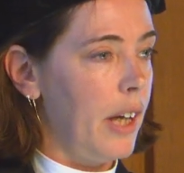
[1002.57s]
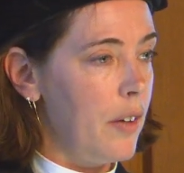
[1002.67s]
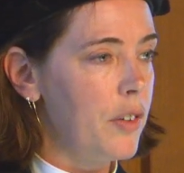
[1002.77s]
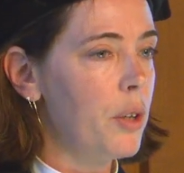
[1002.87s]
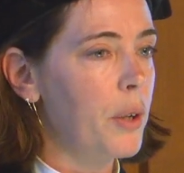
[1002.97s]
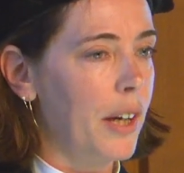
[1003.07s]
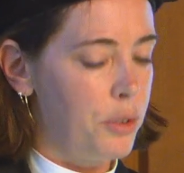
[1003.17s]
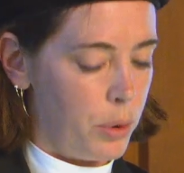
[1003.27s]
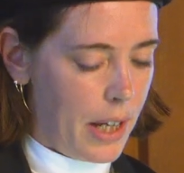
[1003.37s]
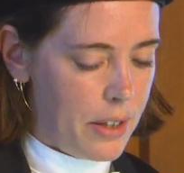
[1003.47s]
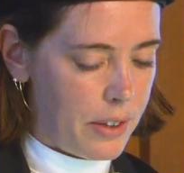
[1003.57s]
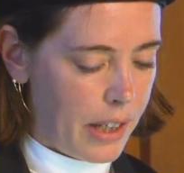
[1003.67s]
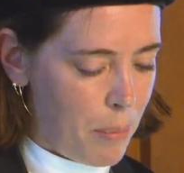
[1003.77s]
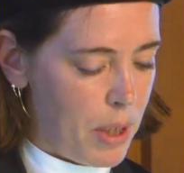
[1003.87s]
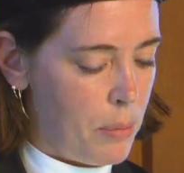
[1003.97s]
If you look at today's
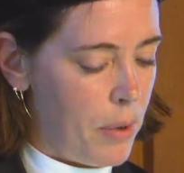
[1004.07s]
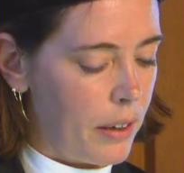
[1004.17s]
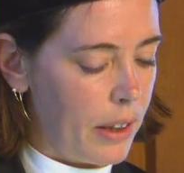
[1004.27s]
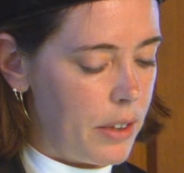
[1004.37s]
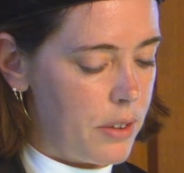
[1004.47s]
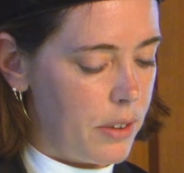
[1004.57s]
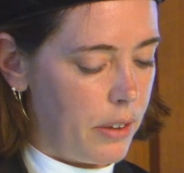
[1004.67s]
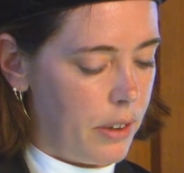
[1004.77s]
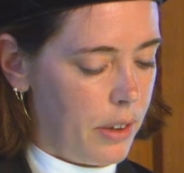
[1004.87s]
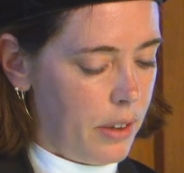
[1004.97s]
capital markets,